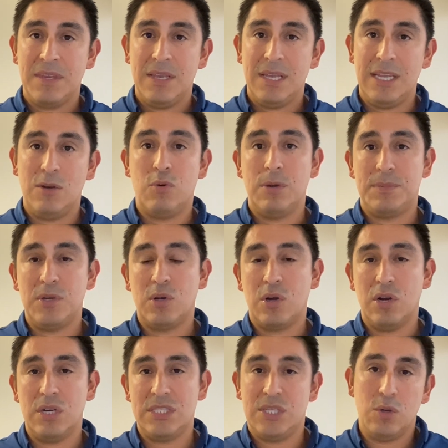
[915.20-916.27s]

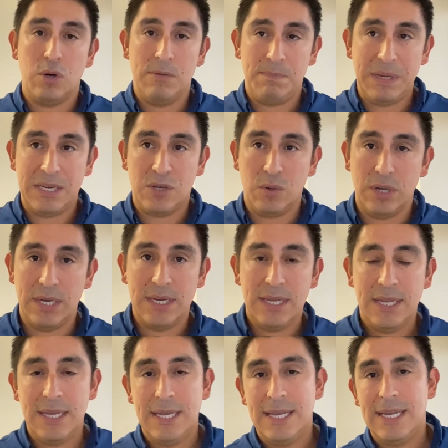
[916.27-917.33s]
cryptocurrency or in Bitcoin.
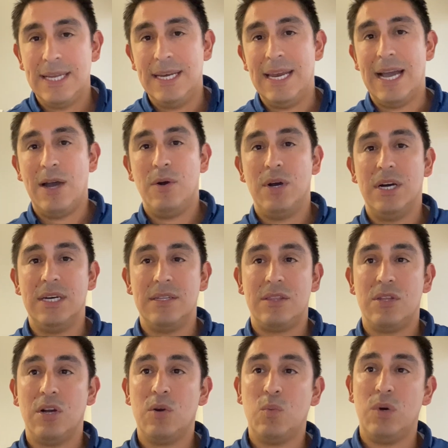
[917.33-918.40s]
Now,
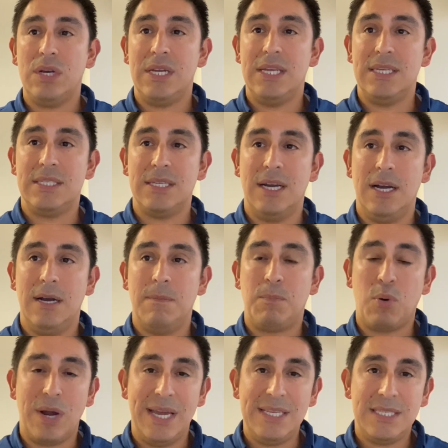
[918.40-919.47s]
third one is
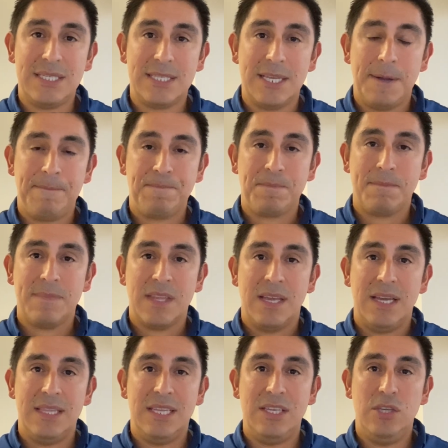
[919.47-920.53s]
price.
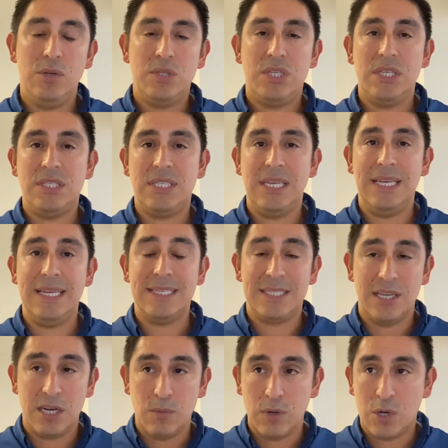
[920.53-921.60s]
The UCC is
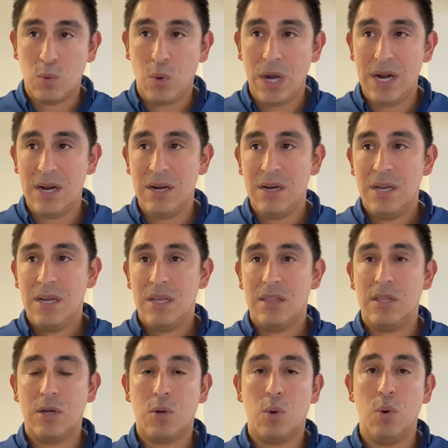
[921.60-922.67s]
going to require
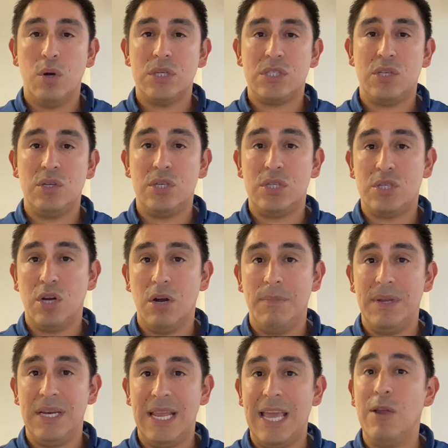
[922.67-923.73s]
the court to
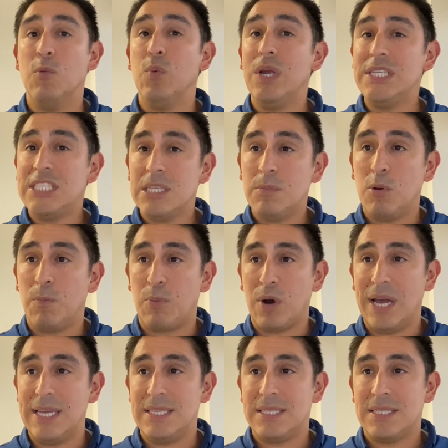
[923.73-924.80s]
determine a reasonable
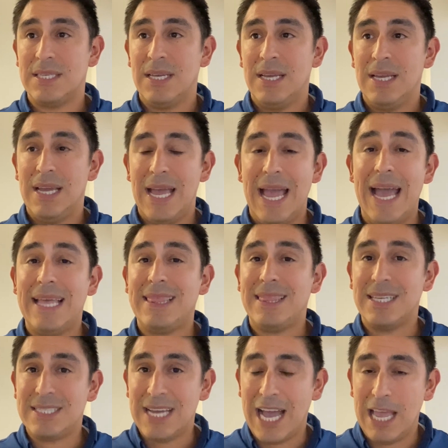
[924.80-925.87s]
price at
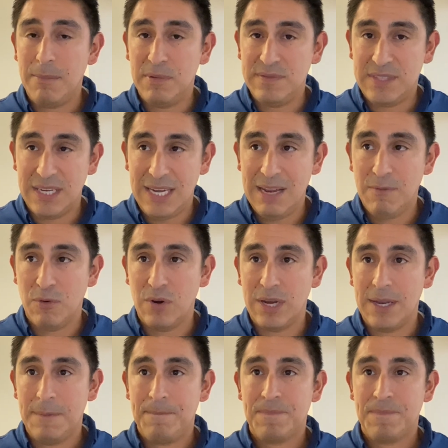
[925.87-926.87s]
the time of delivery